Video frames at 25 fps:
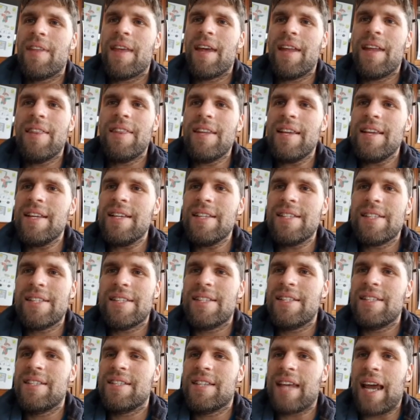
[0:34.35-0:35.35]
in these
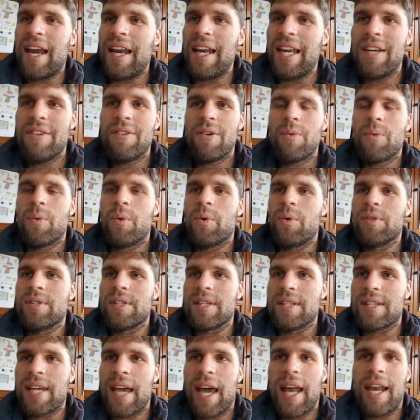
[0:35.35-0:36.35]
daily rewards,
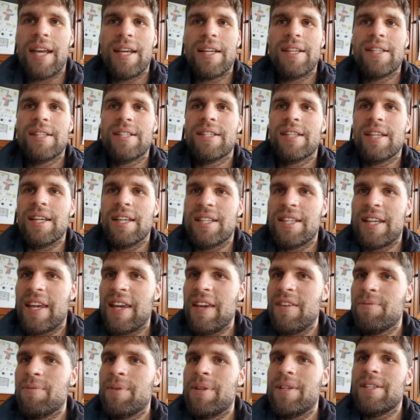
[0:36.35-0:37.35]
the challenges, the
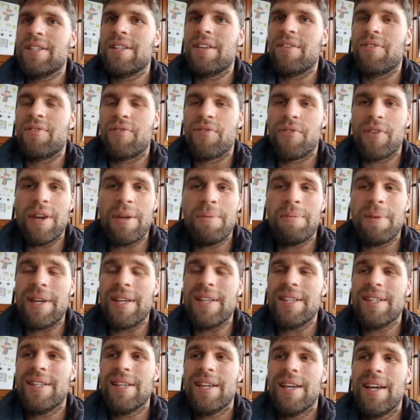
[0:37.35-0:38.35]
achievements, the
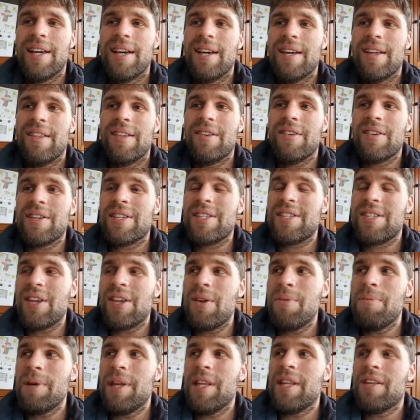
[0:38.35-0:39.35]
freebies, there are
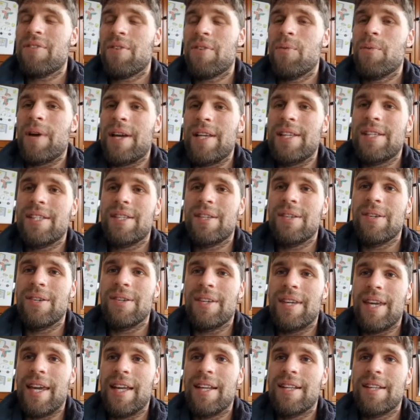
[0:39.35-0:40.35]
so many different ways to
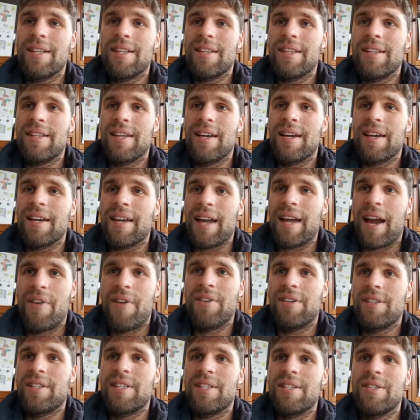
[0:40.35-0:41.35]
get the
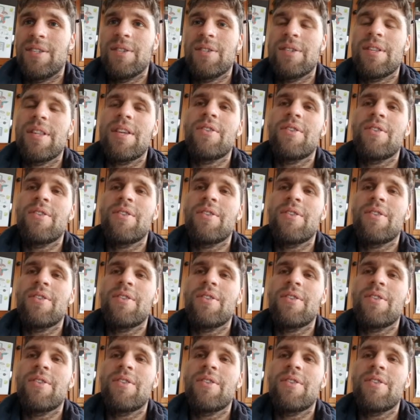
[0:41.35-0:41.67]
currencies.